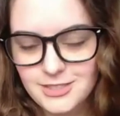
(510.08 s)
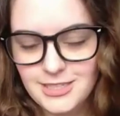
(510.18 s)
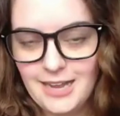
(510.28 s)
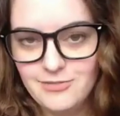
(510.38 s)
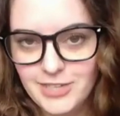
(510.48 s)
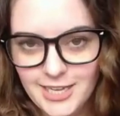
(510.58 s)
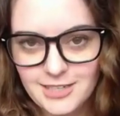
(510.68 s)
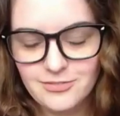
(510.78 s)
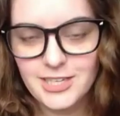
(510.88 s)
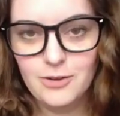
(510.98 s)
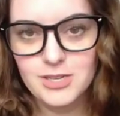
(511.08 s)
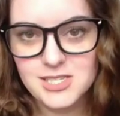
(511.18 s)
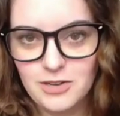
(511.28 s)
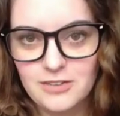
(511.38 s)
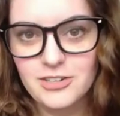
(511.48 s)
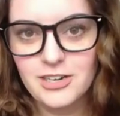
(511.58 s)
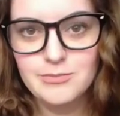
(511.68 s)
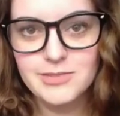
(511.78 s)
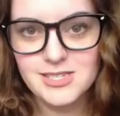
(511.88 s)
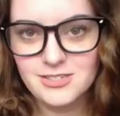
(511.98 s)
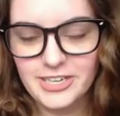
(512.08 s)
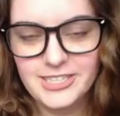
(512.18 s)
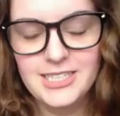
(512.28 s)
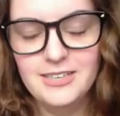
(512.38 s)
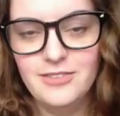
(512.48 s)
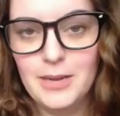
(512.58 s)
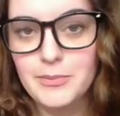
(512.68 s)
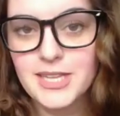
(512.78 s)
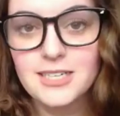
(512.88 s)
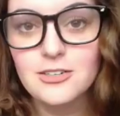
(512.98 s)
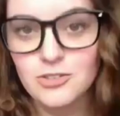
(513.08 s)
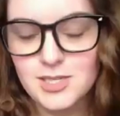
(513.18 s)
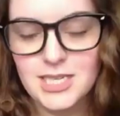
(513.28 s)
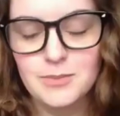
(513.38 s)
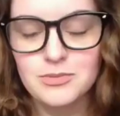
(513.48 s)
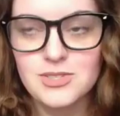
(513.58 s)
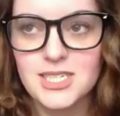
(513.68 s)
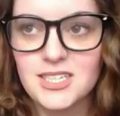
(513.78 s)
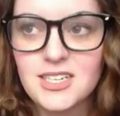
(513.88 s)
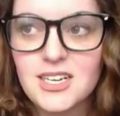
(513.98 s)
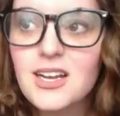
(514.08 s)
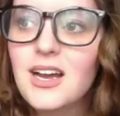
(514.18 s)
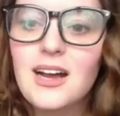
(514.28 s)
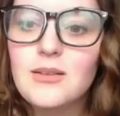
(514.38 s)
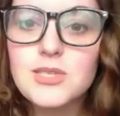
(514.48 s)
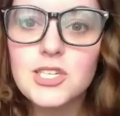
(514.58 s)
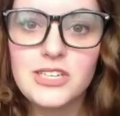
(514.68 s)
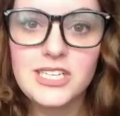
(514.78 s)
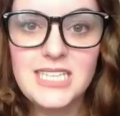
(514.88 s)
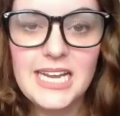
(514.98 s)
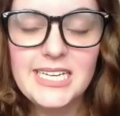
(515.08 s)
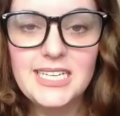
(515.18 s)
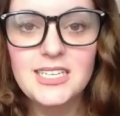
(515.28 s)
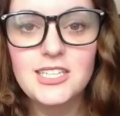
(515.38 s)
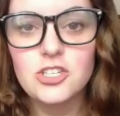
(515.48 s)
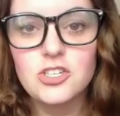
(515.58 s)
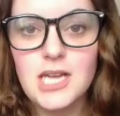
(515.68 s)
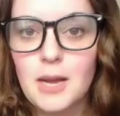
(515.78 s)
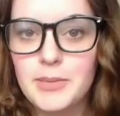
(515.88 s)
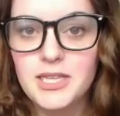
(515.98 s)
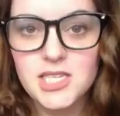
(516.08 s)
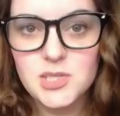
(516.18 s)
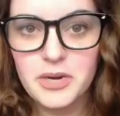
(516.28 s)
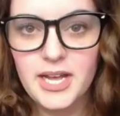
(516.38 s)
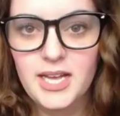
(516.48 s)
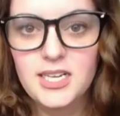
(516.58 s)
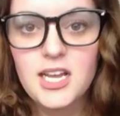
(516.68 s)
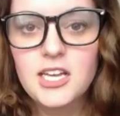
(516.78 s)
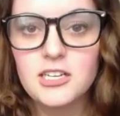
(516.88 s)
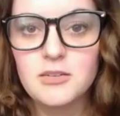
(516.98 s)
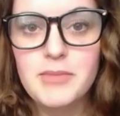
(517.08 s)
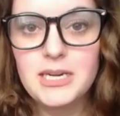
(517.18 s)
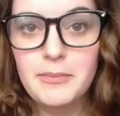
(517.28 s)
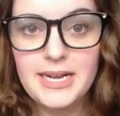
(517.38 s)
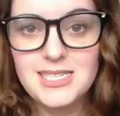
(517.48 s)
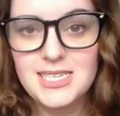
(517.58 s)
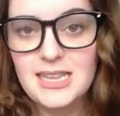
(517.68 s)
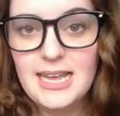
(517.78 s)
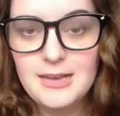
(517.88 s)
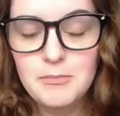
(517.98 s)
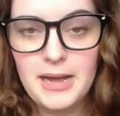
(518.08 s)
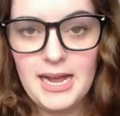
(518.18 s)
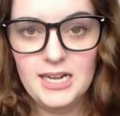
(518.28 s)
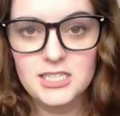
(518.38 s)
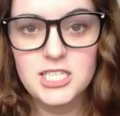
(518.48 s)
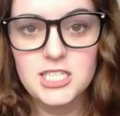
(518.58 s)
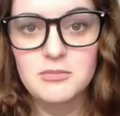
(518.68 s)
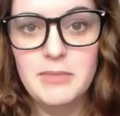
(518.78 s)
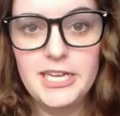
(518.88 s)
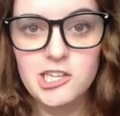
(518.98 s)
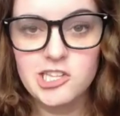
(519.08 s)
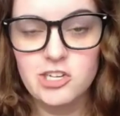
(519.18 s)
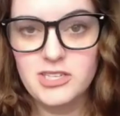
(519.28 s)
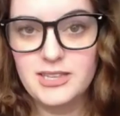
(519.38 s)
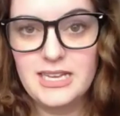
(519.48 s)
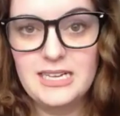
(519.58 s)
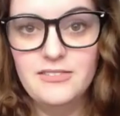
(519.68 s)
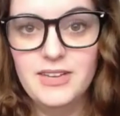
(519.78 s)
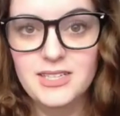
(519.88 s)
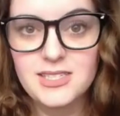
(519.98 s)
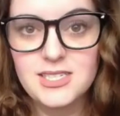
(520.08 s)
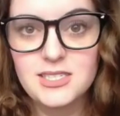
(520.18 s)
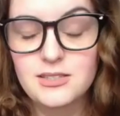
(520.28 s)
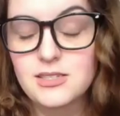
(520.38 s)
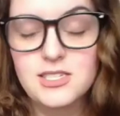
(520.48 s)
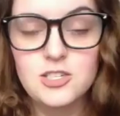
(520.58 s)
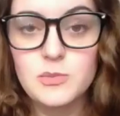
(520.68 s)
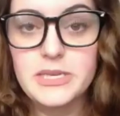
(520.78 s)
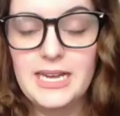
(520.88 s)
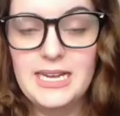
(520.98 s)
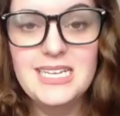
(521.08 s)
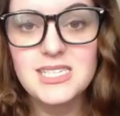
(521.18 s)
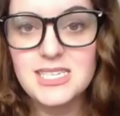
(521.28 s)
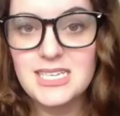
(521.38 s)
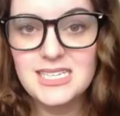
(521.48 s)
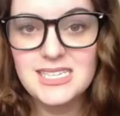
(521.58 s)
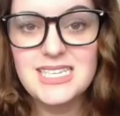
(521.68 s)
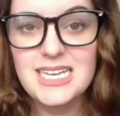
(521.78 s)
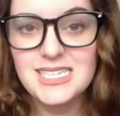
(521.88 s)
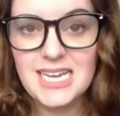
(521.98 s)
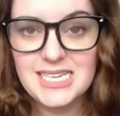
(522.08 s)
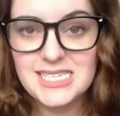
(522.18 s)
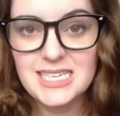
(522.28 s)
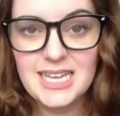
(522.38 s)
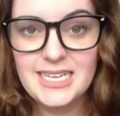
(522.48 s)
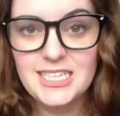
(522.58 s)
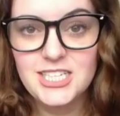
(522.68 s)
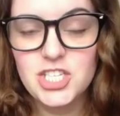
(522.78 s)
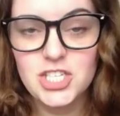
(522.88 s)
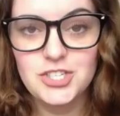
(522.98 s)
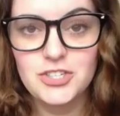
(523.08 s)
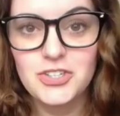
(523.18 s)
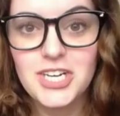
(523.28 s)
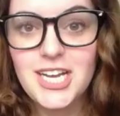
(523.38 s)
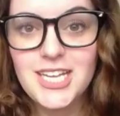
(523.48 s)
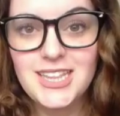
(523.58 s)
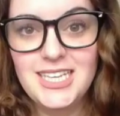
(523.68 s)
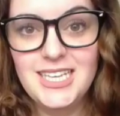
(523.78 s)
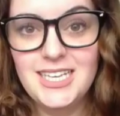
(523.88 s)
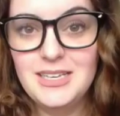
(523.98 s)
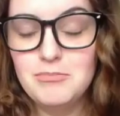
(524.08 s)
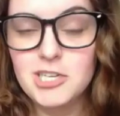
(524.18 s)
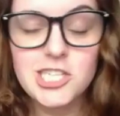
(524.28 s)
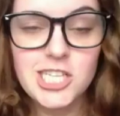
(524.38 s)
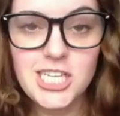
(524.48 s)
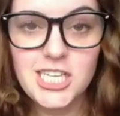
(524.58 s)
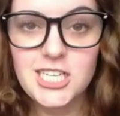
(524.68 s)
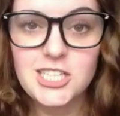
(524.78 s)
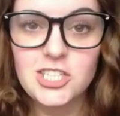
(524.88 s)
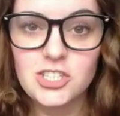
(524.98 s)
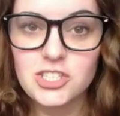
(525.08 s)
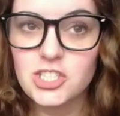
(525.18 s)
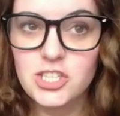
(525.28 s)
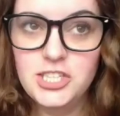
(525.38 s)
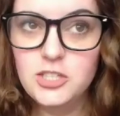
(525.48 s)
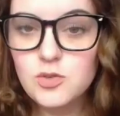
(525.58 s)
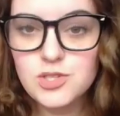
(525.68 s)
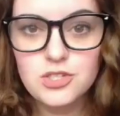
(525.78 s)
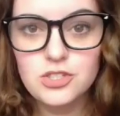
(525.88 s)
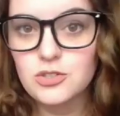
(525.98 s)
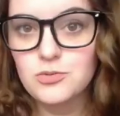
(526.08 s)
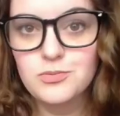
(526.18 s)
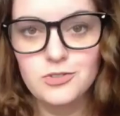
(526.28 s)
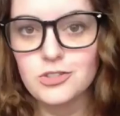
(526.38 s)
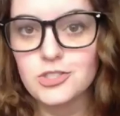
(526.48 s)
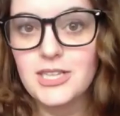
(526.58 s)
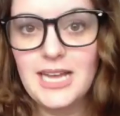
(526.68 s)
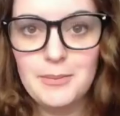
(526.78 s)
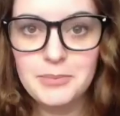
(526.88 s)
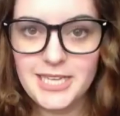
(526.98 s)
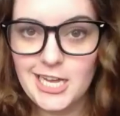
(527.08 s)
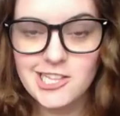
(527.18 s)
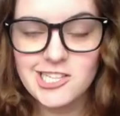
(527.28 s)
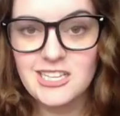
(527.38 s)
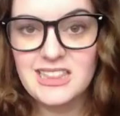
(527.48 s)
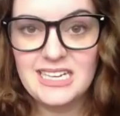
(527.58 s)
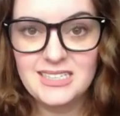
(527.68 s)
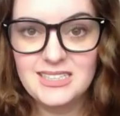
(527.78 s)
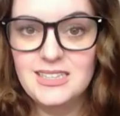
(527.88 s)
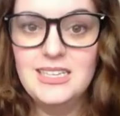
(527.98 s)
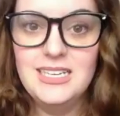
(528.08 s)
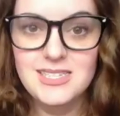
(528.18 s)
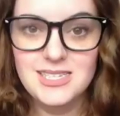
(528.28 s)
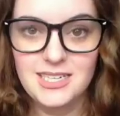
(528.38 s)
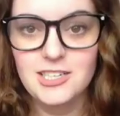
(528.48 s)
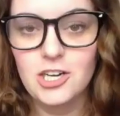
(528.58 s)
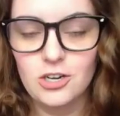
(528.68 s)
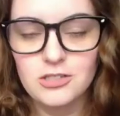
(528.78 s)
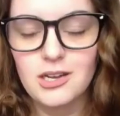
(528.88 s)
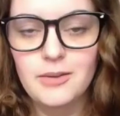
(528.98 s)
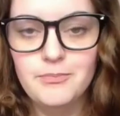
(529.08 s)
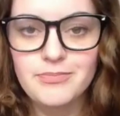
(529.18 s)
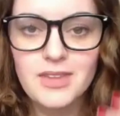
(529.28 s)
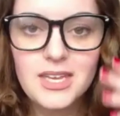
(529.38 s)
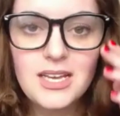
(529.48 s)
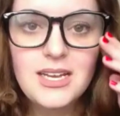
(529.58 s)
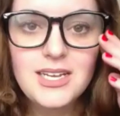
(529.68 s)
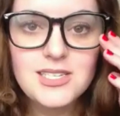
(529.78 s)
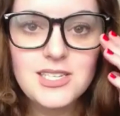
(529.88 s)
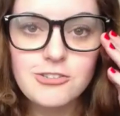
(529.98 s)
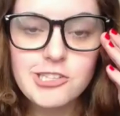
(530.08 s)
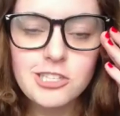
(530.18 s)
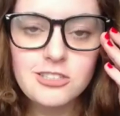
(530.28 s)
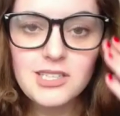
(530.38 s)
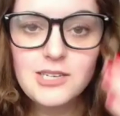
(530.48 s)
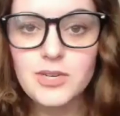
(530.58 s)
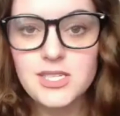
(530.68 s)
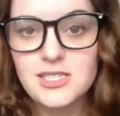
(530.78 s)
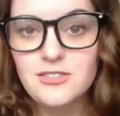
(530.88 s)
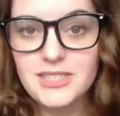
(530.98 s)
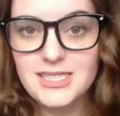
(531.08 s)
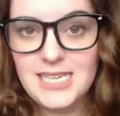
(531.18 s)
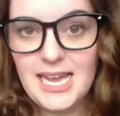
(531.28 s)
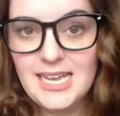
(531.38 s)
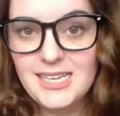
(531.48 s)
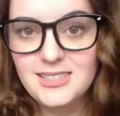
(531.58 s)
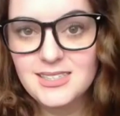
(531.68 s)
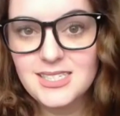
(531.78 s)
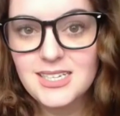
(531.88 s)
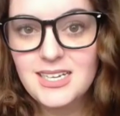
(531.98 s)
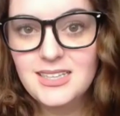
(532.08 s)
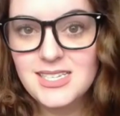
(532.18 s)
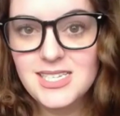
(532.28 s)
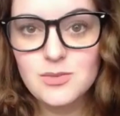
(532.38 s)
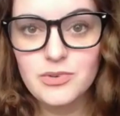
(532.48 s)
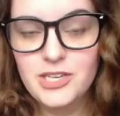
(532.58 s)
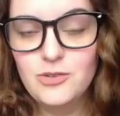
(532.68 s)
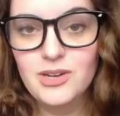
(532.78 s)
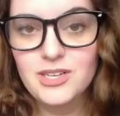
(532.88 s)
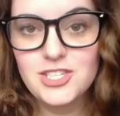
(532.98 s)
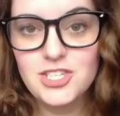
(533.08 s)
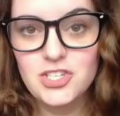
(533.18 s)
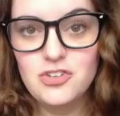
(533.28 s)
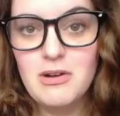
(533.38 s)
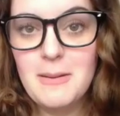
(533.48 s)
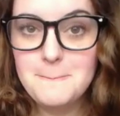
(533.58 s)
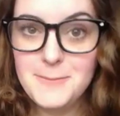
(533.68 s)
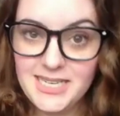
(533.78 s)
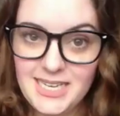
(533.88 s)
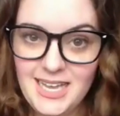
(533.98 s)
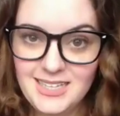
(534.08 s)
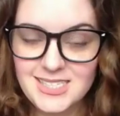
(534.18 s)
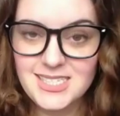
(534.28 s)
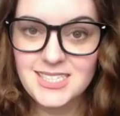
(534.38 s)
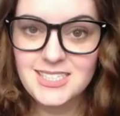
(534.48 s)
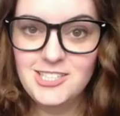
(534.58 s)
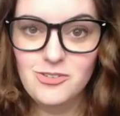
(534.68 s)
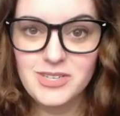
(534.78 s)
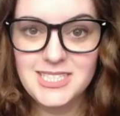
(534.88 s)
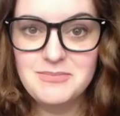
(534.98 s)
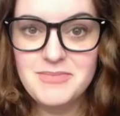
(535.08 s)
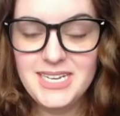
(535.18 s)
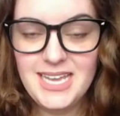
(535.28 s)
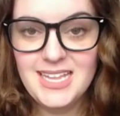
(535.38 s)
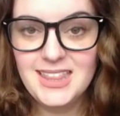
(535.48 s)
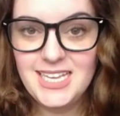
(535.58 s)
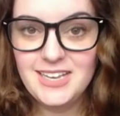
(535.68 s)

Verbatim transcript: advocating for that whatsoever. I'm just trying to give hypothetical examples here. Um, so containing, you're stopping the spread, you're minimizing the impact, you're making sure that that event, excuse me, that incident stays isolated to the machine or to the user or to the application that the incident occurred on. So generally, once you've contained, this is where you want to mitigate. You want to mitigate the